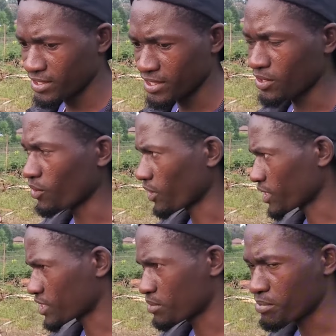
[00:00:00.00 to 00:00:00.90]
They
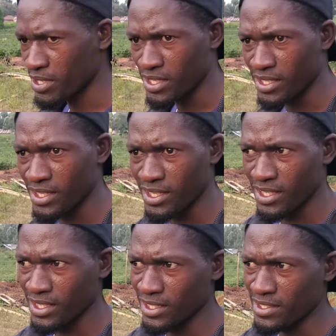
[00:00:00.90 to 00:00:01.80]
correct me.
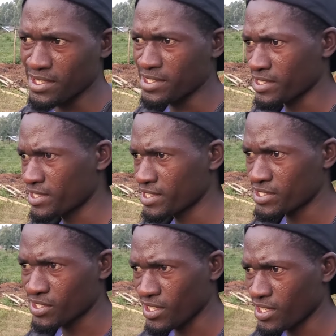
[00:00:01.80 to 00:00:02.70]
They
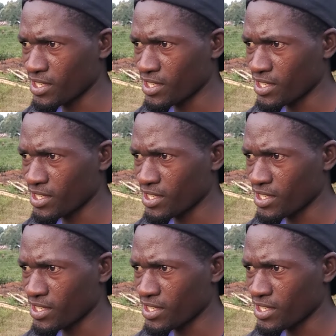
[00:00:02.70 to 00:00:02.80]
suggest,